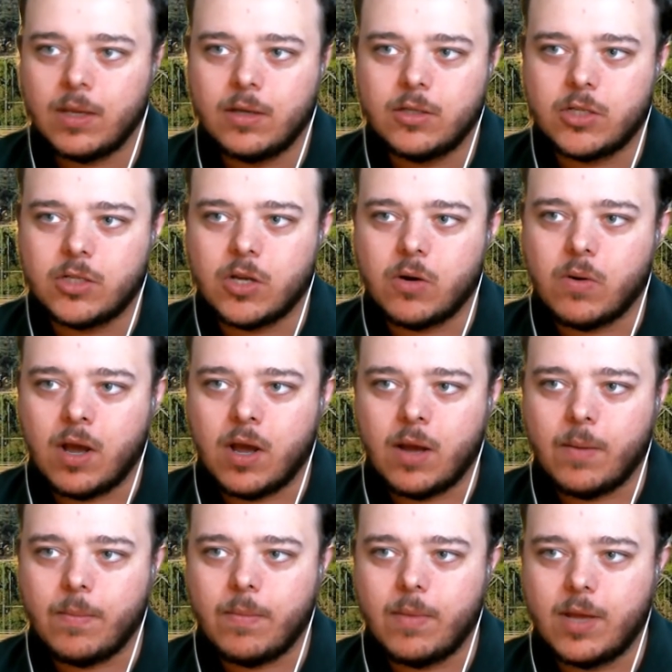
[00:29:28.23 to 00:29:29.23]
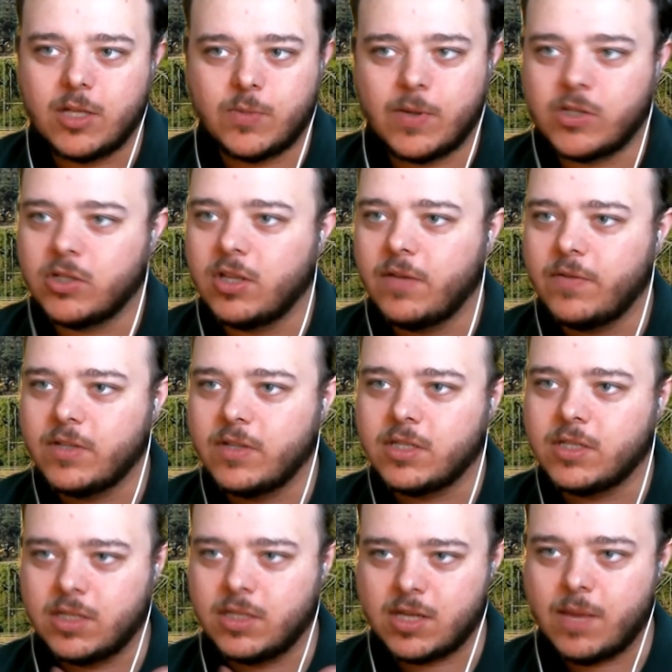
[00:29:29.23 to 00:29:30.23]
So especially if it's a
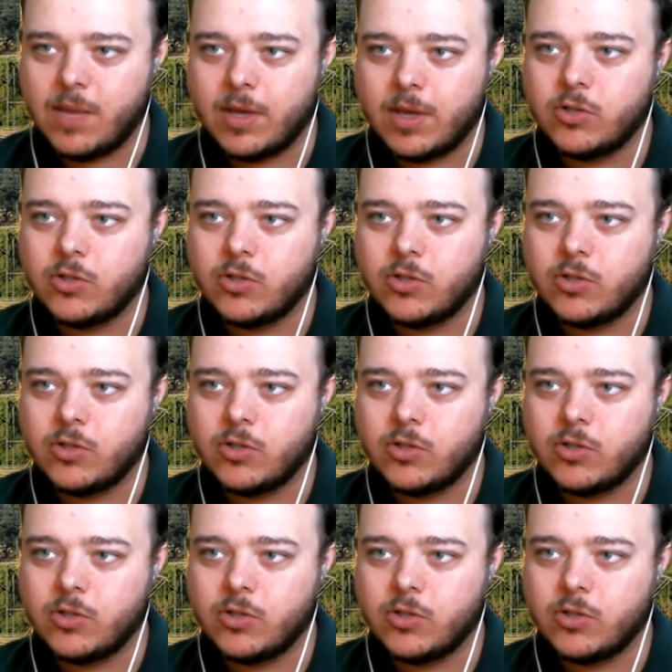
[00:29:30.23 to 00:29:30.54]
systemic